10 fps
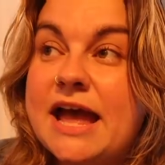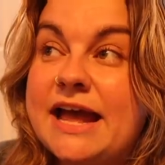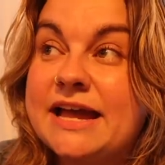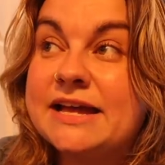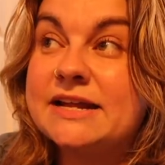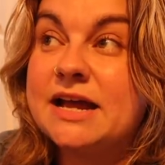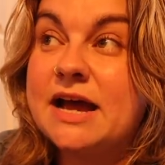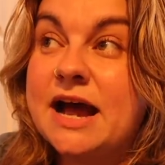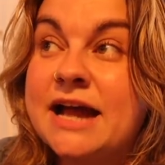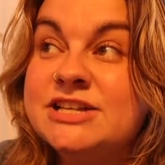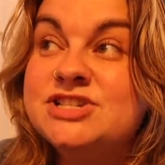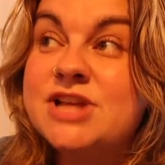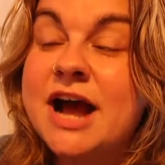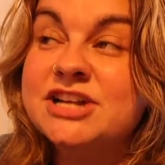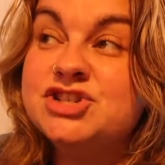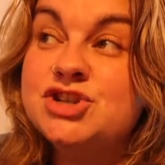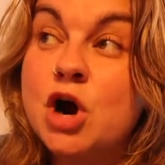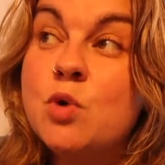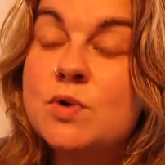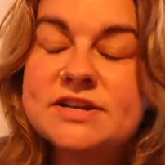and I, I
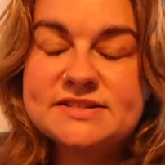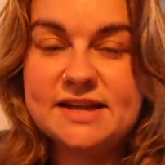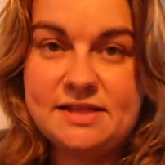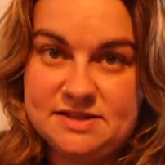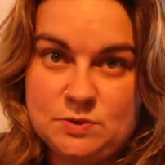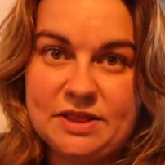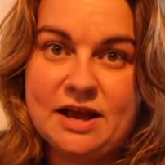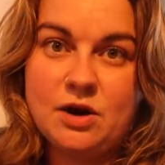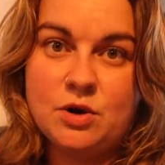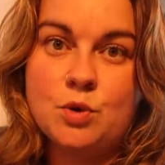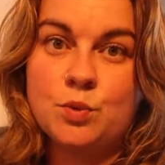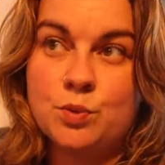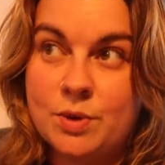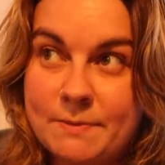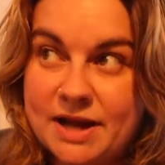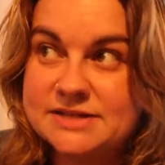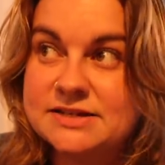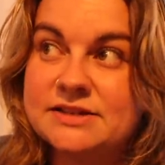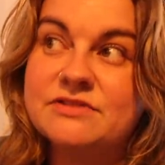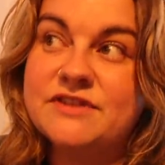don't want to say this without
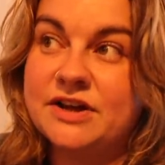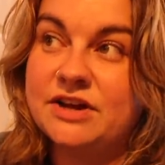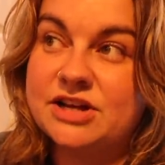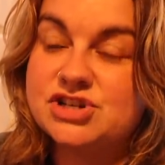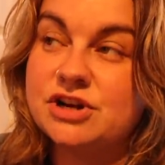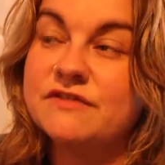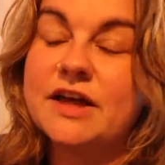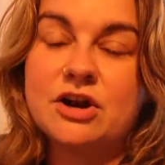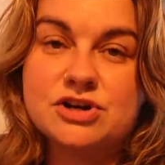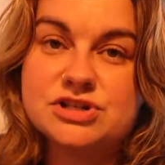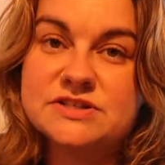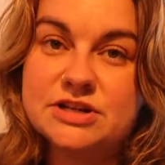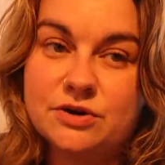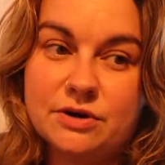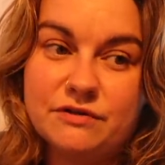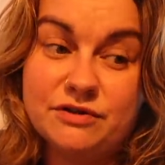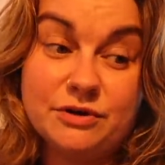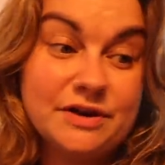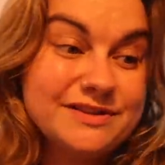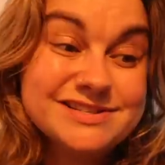reminding the foundation of that urgency to grow
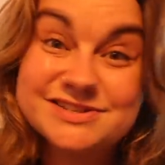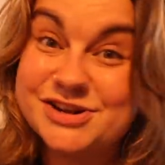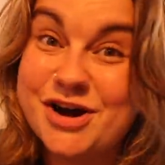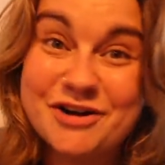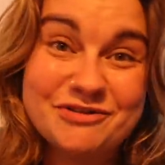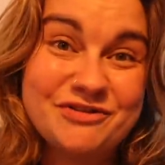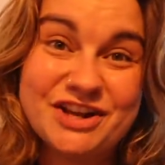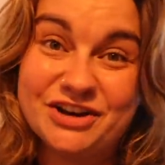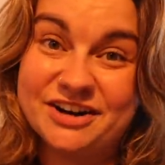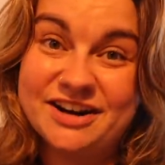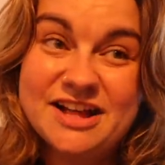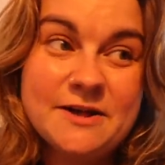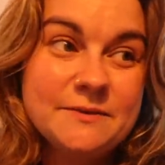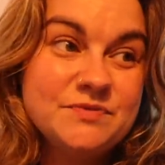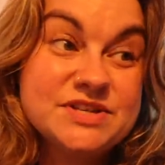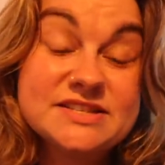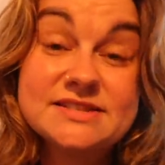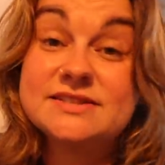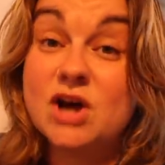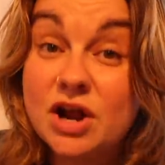food. This is not fear. This
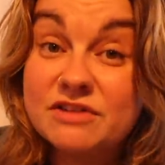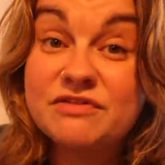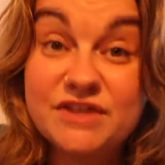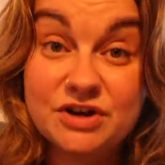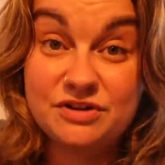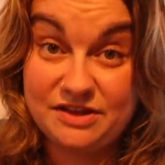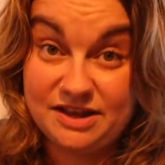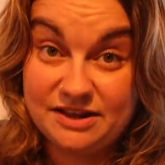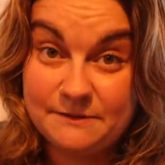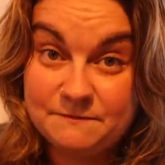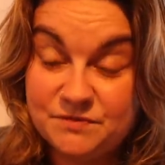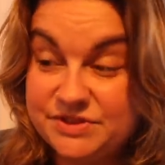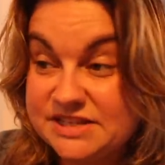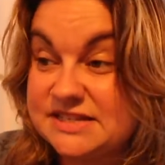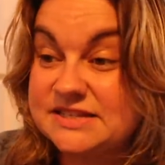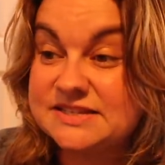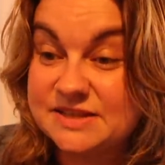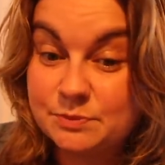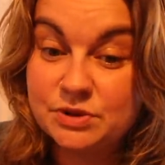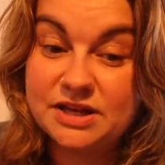is not a fear thing. This is
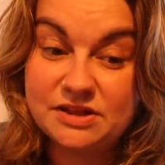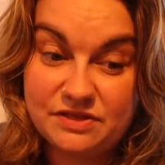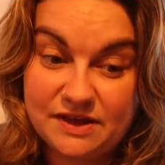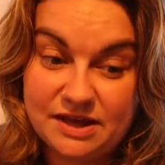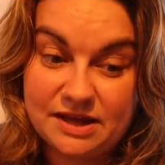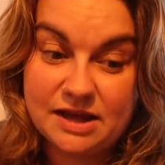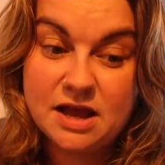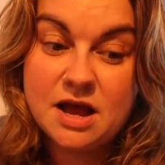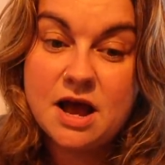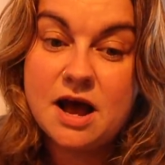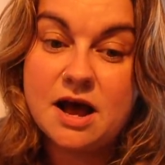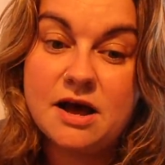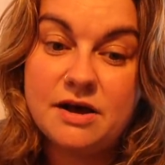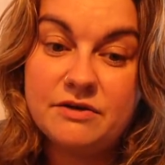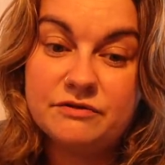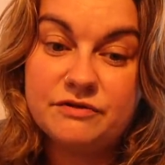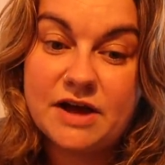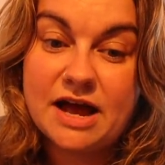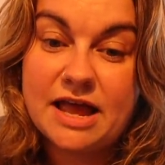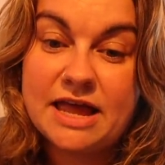simply a thing of,
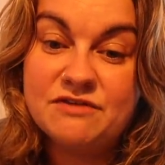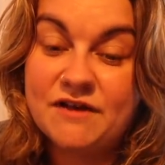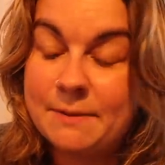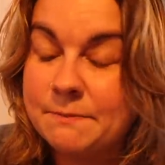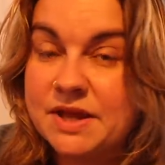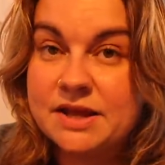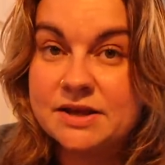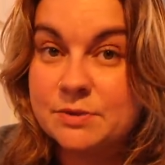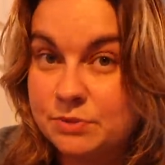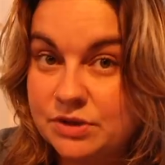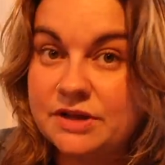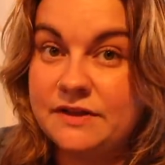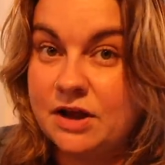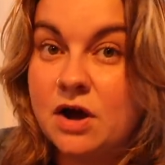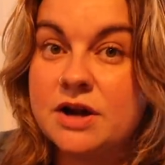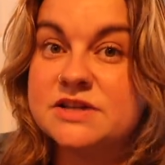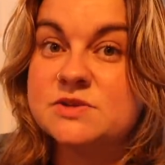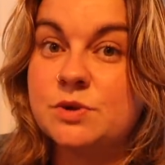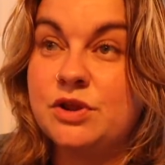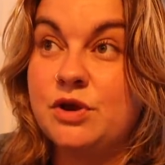if I'm being completely
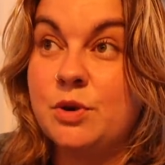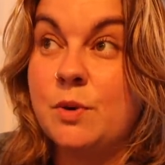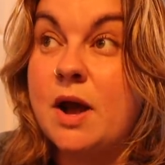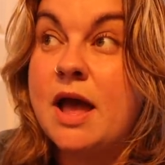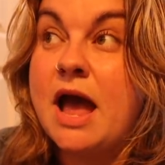honest with you,